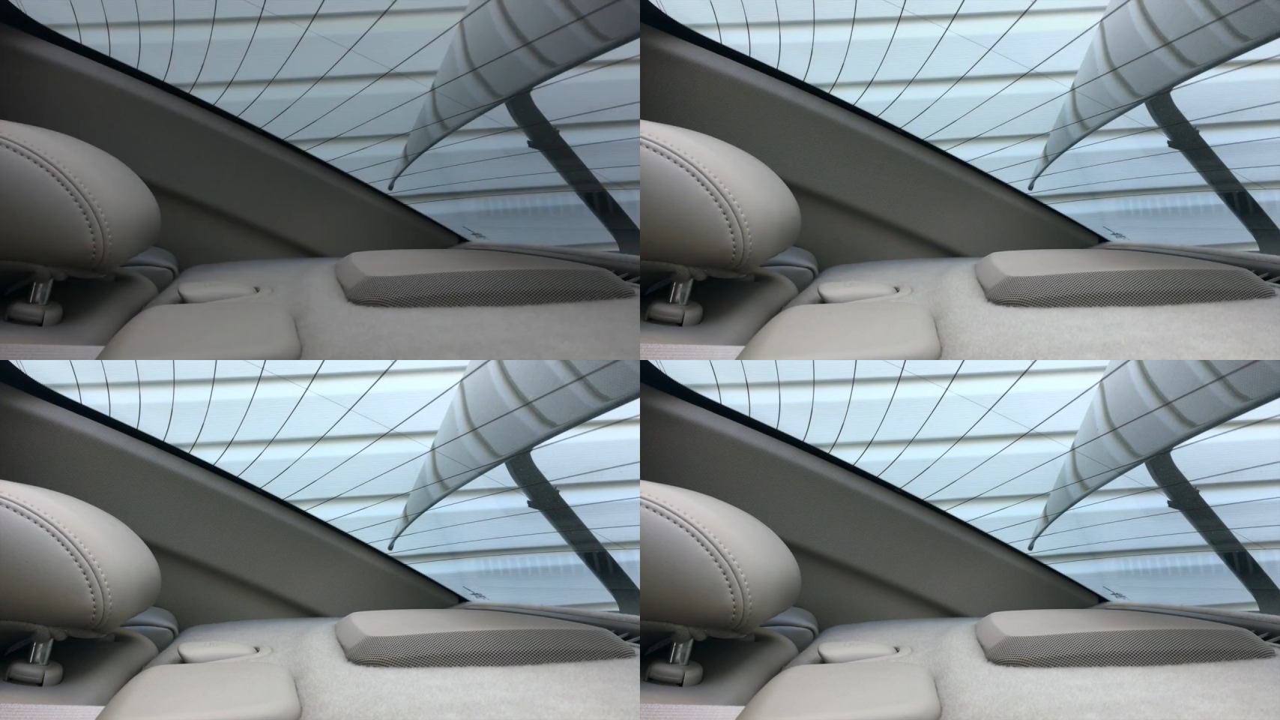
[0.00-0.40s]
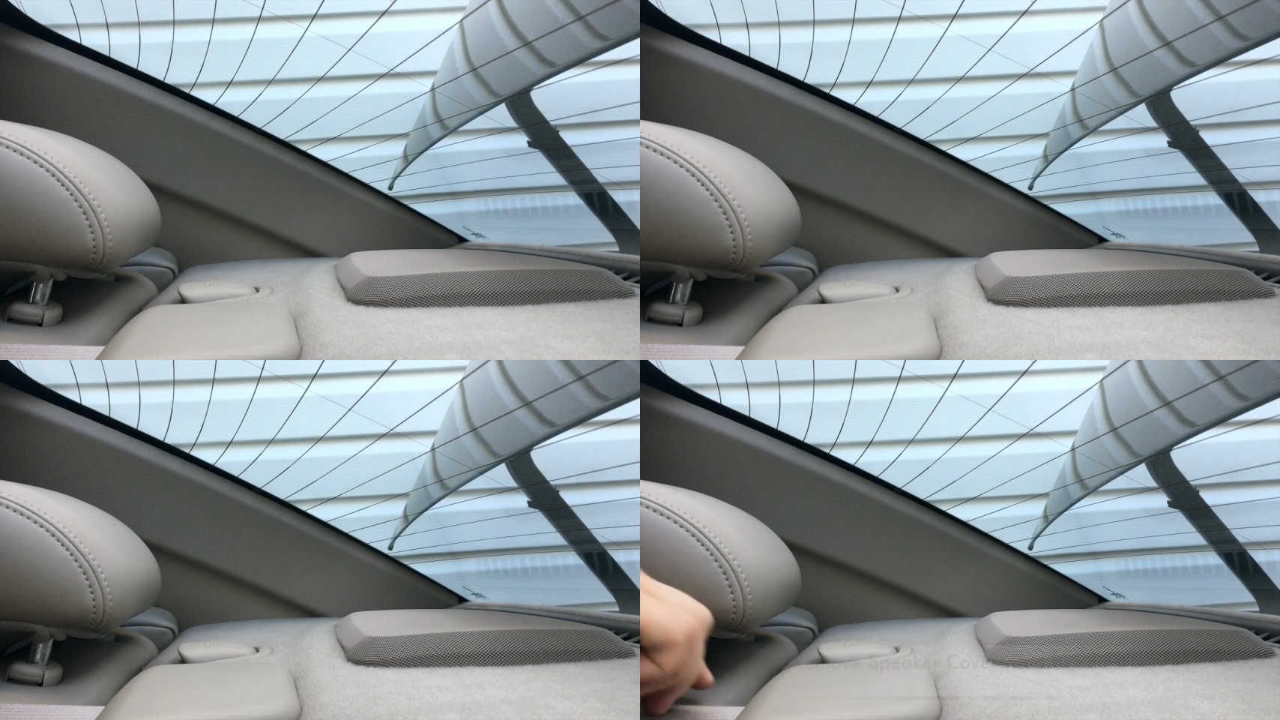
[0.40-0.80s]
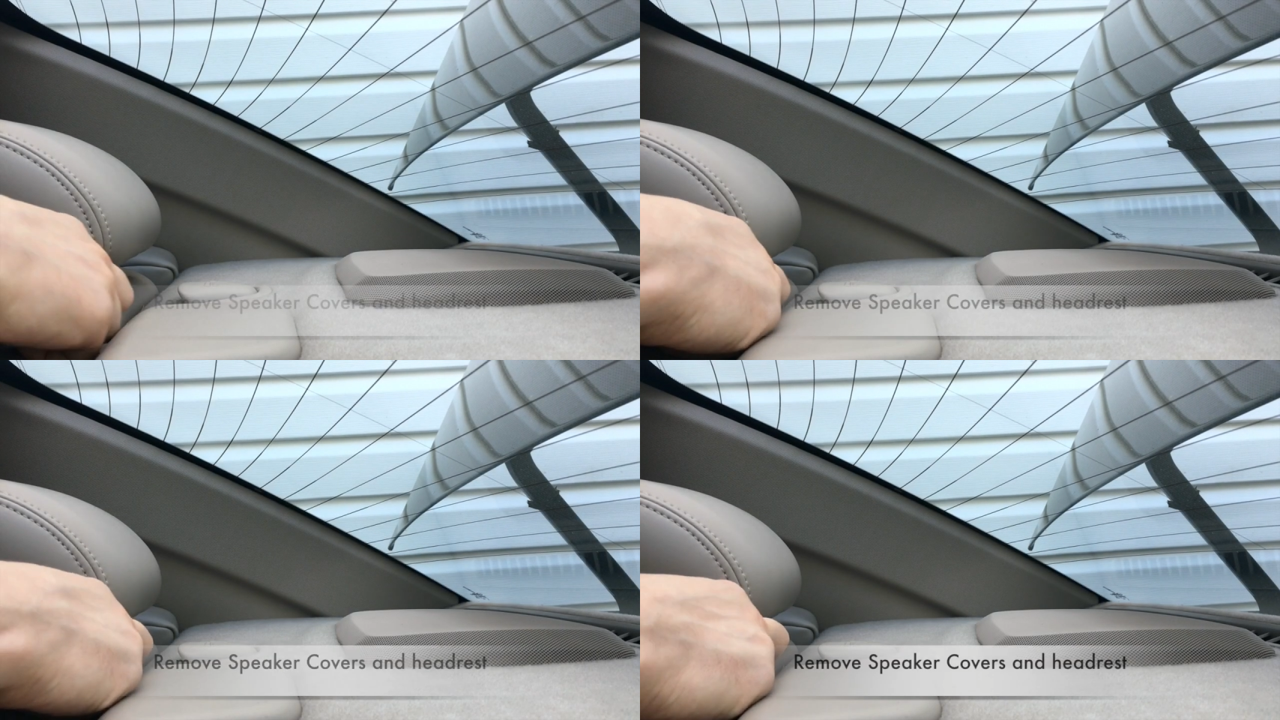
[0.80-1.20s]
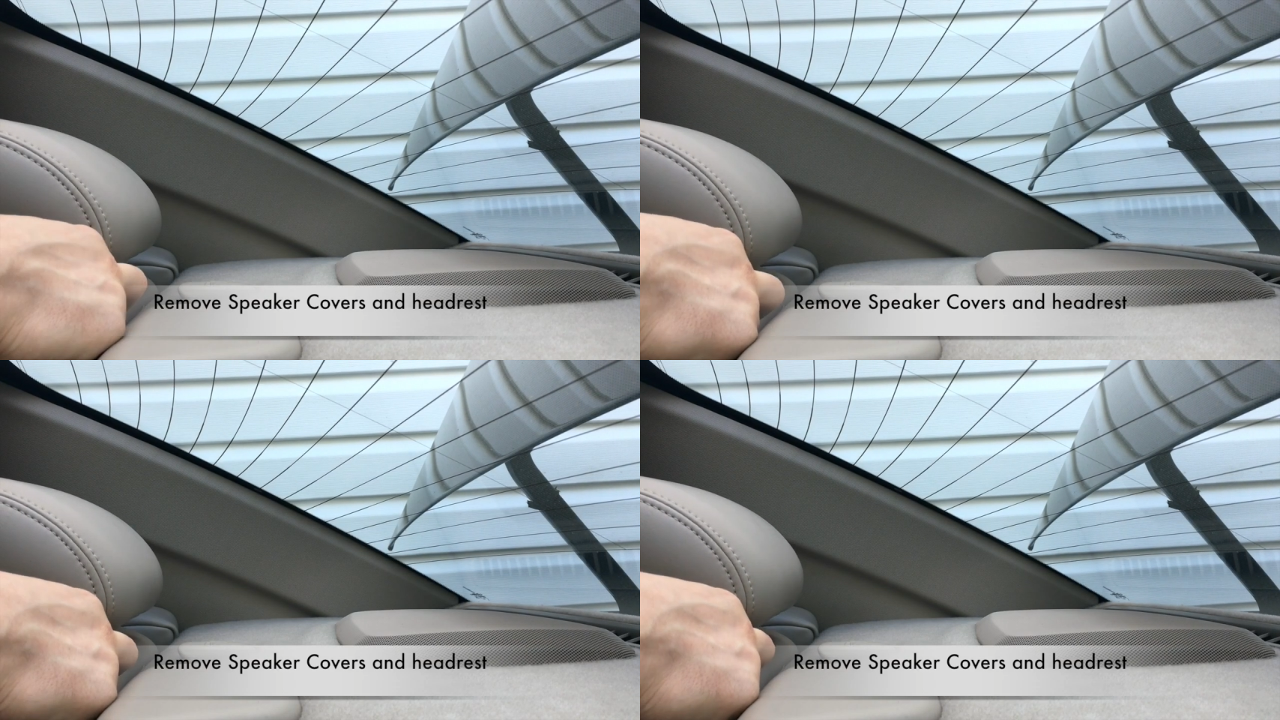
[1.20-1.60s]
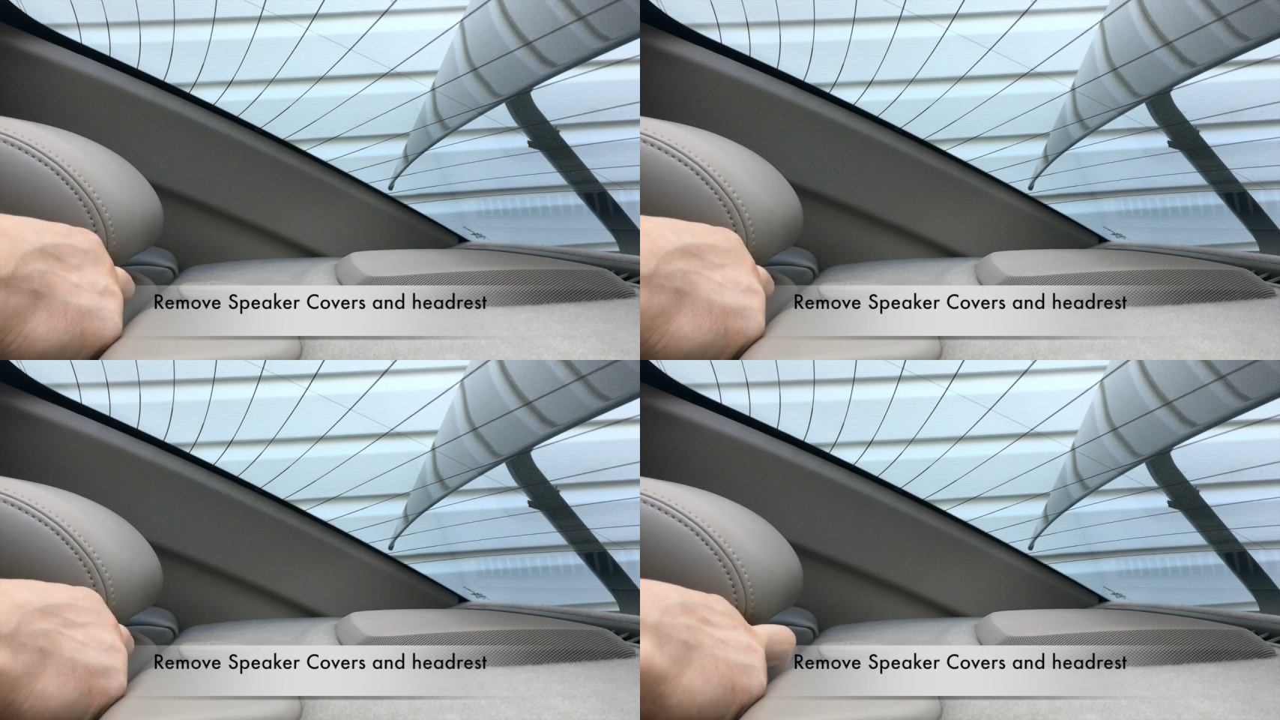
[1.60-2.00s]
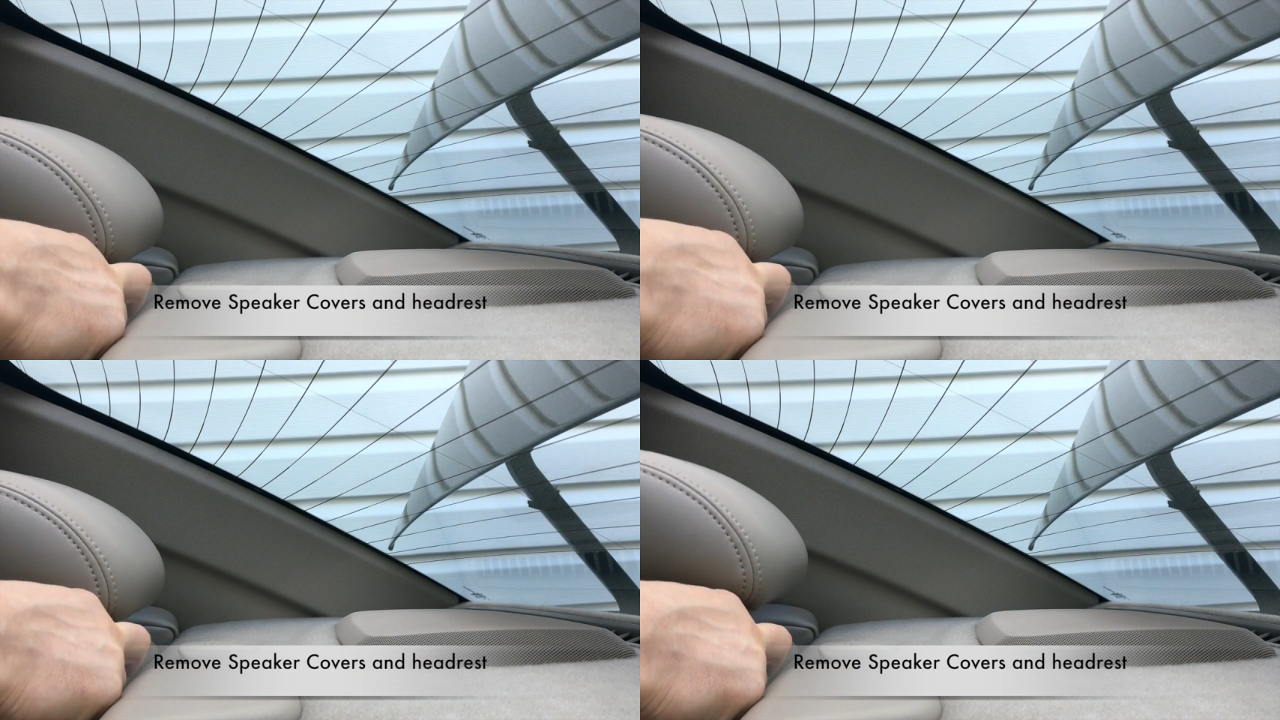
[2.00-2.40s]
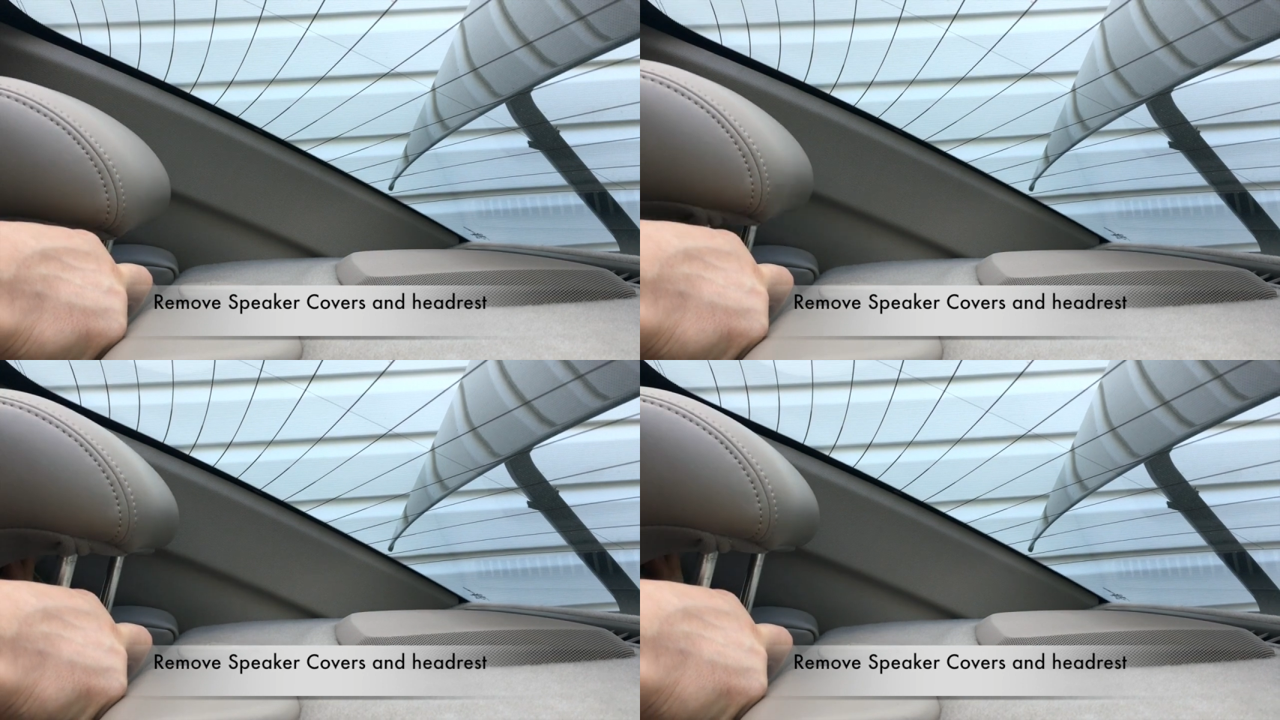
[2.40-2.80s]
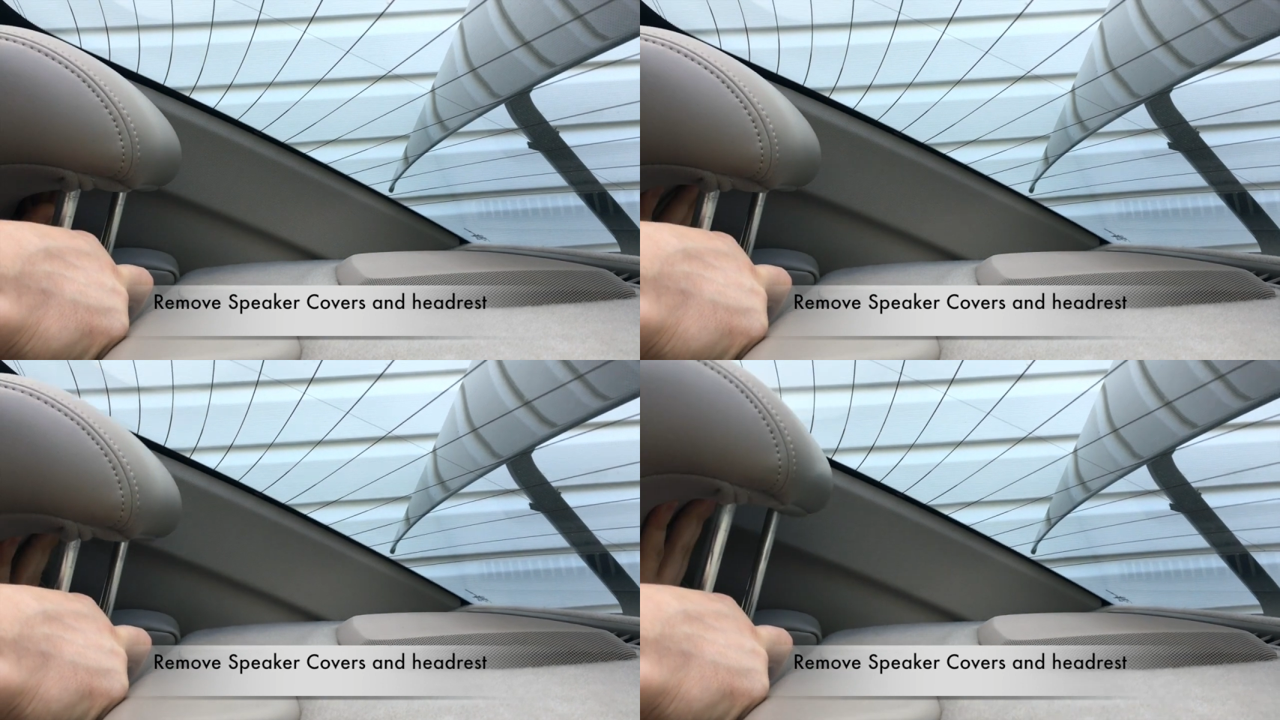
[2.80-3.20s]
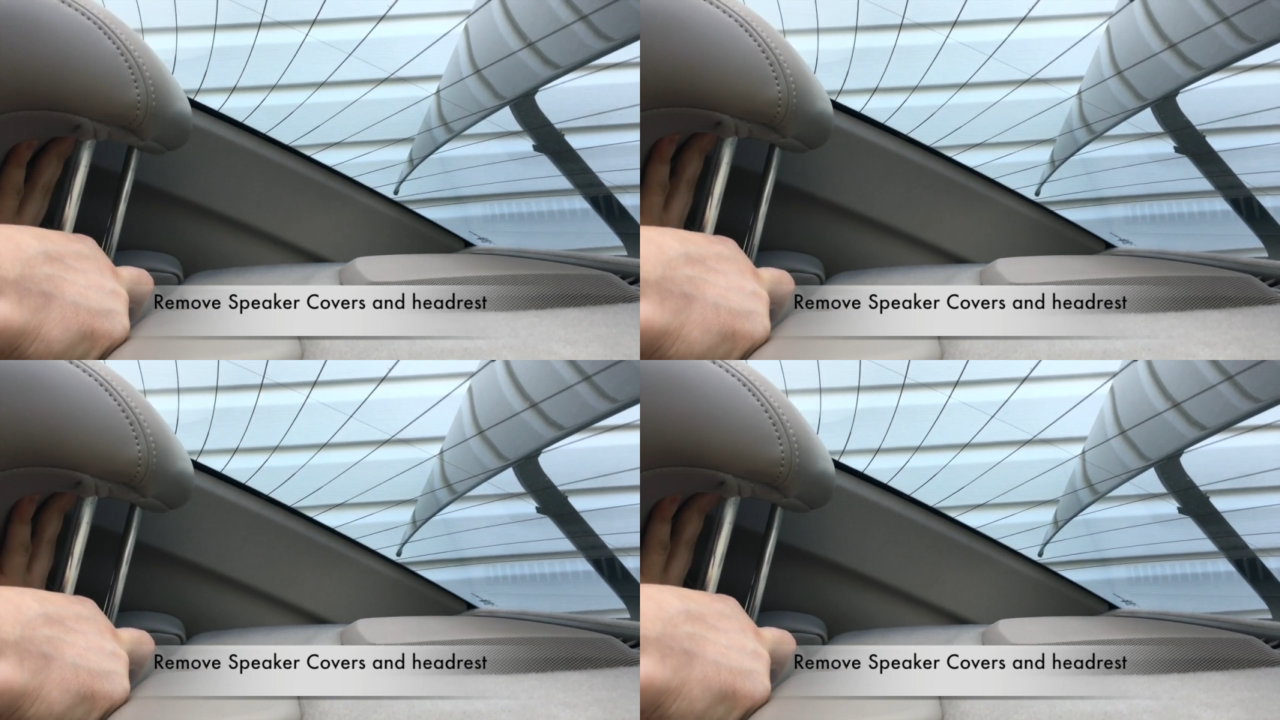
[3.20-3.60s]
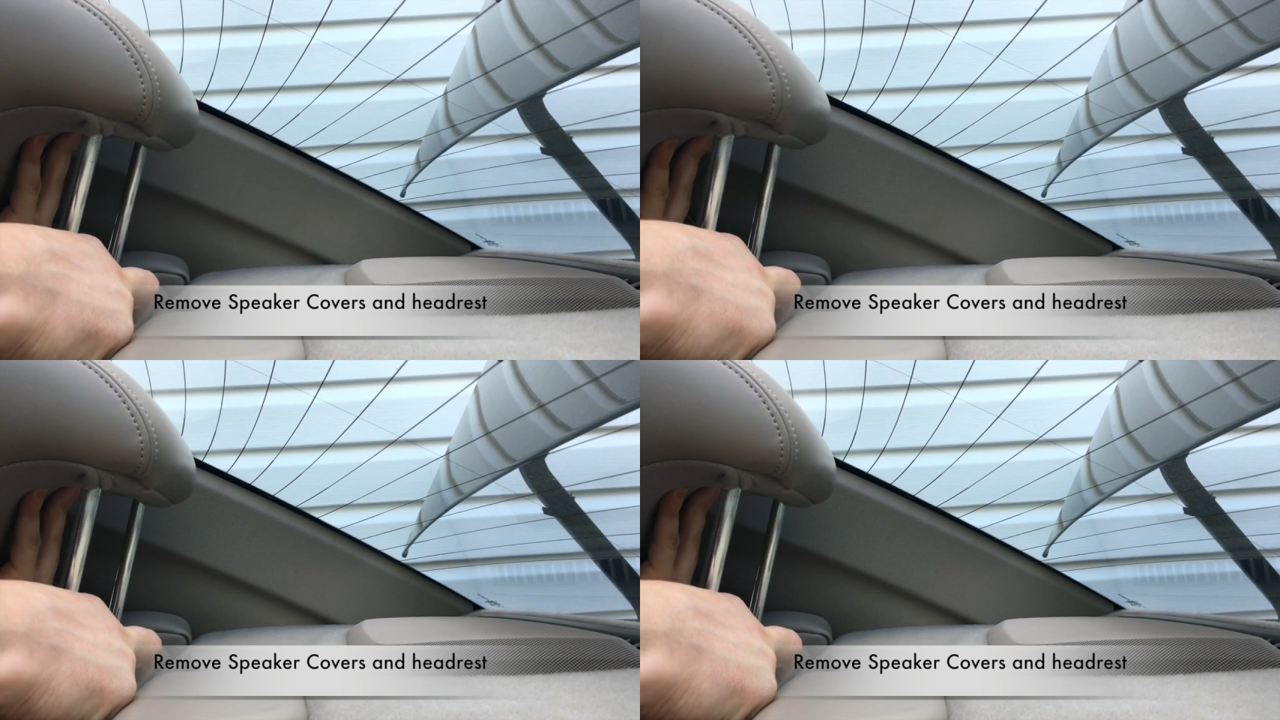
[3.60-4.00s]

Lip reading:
[unreadable: no face in view]